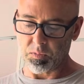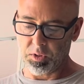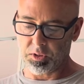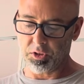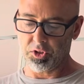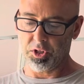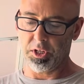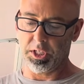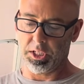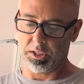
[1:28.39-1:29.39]
is, I'll show
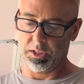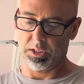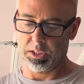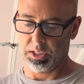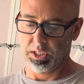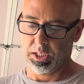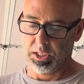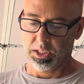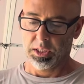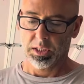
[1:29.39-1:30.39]
you here,
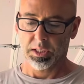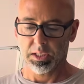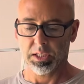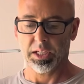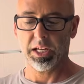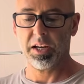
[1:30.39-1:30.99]
I have